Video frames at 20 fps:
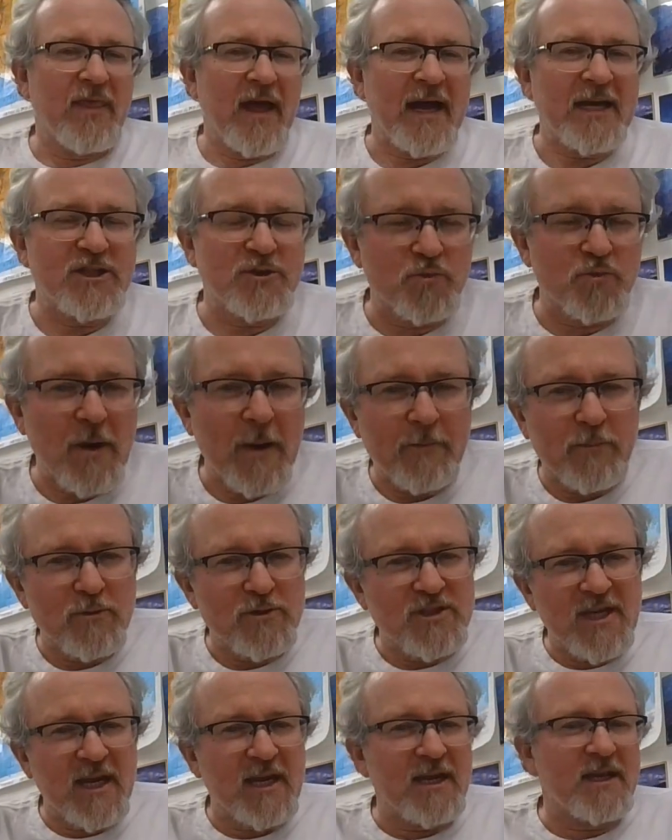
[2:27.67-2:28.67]
That's
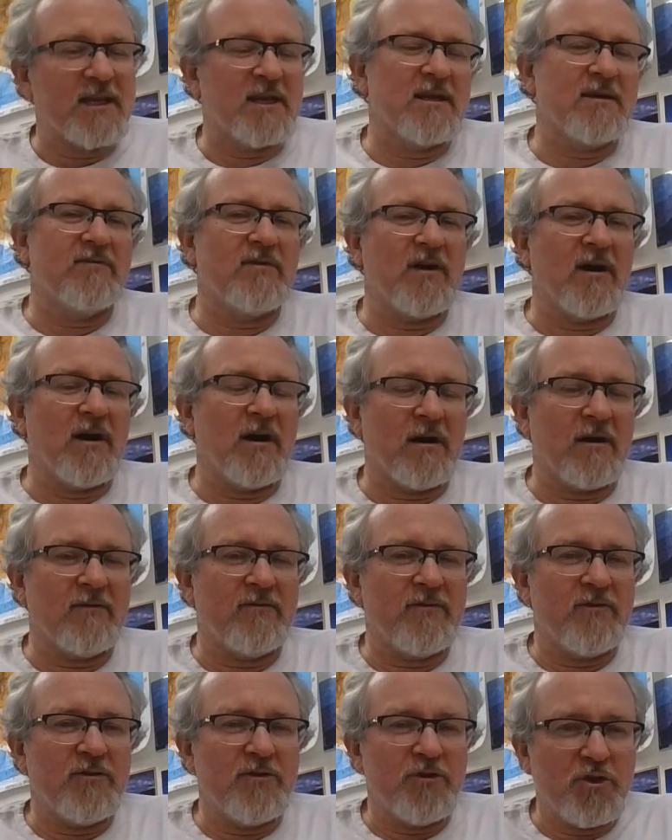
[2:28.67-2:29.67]
representative
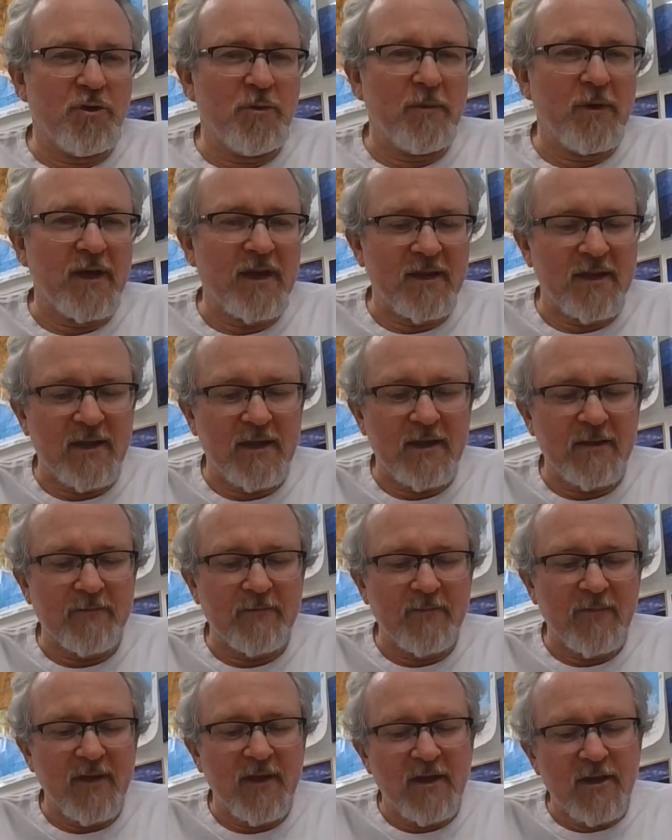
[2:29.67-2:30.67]
of humidity.
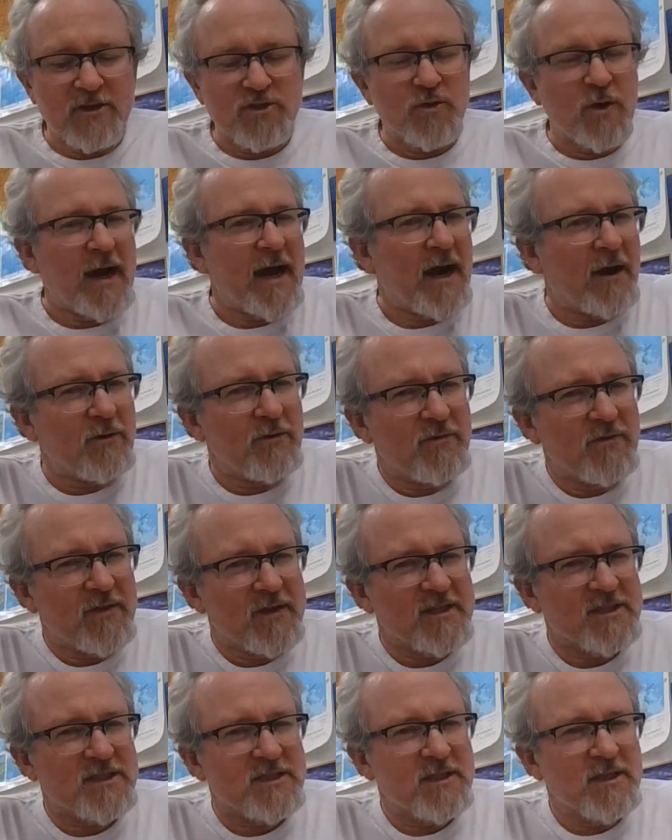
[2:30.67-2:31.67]
So how
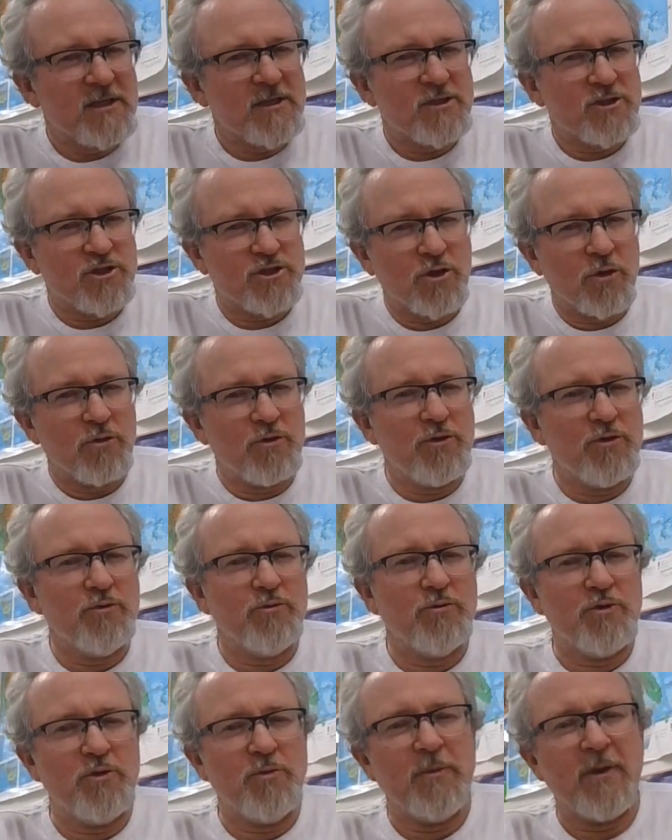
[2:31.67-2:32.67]
did this show
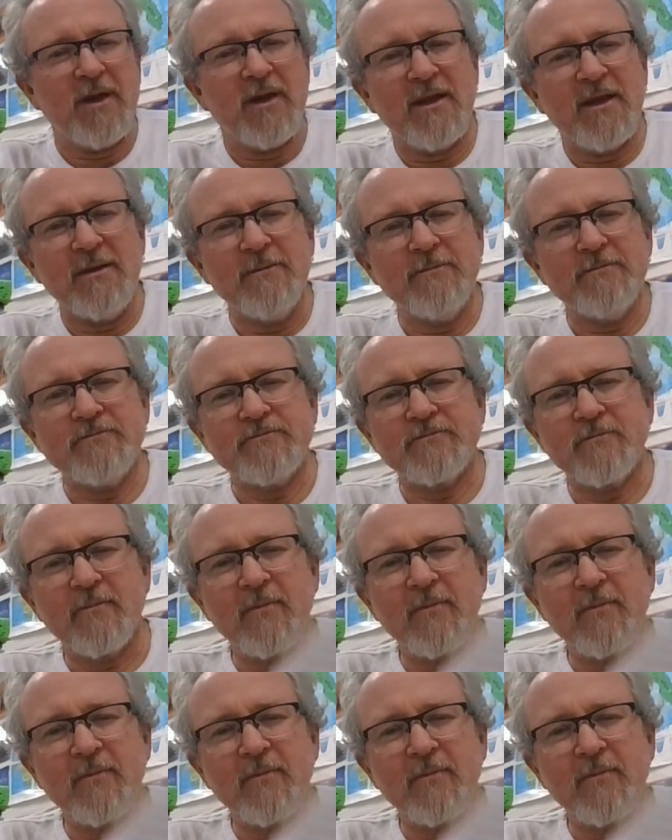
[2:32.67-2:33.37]
you humidity?